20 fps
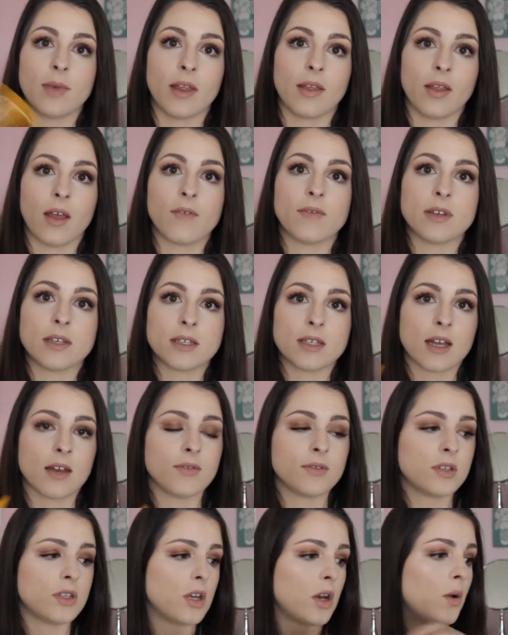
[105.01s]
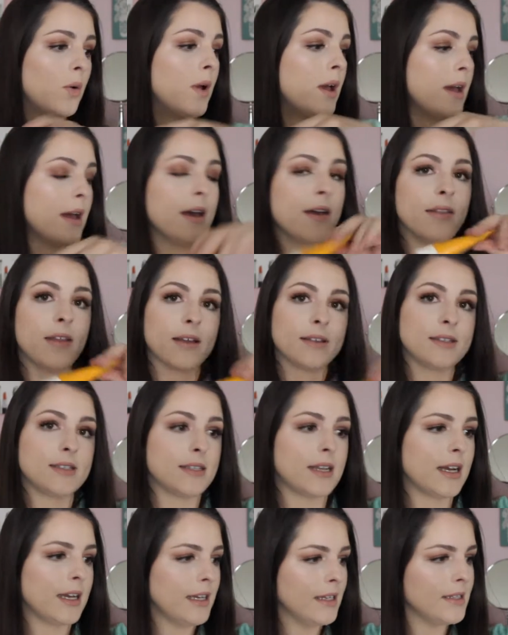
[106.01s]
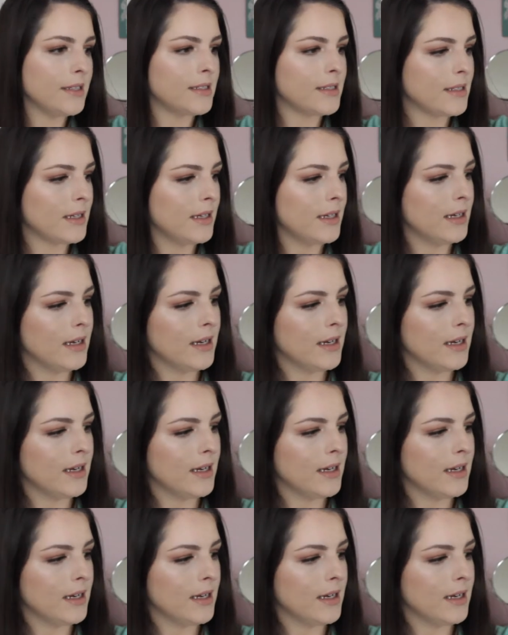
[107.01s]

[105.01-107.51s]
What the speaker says: and love this stuff, so that's nice.